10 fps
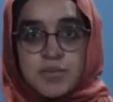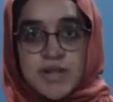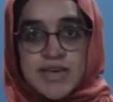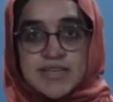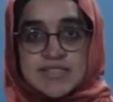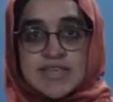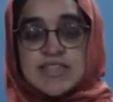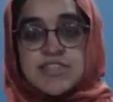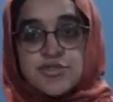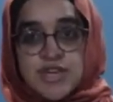complex
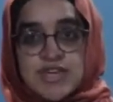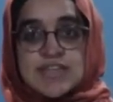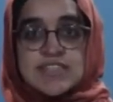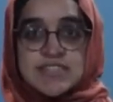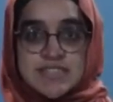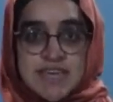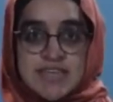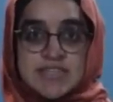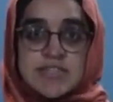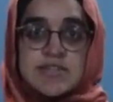in 3
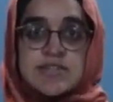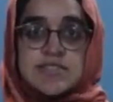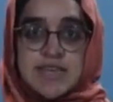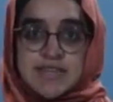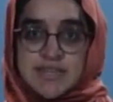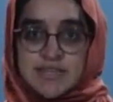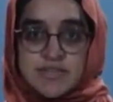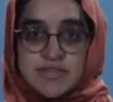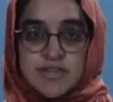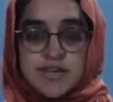distinct
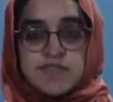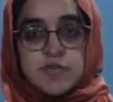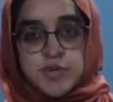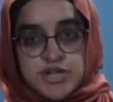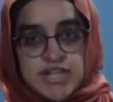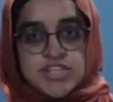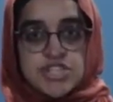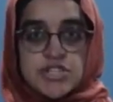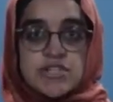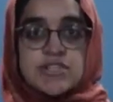settings for
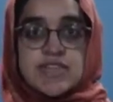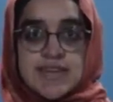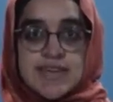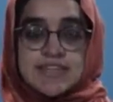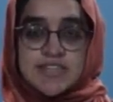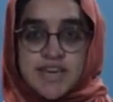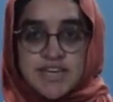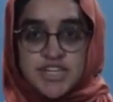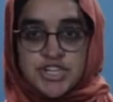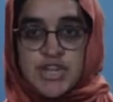potential DNA
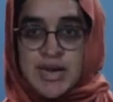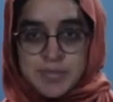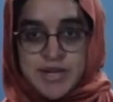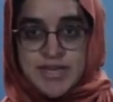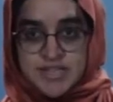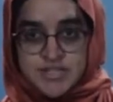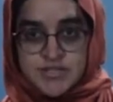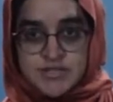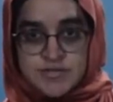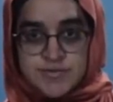detection
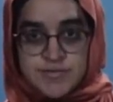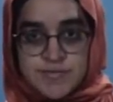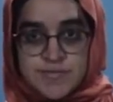applications.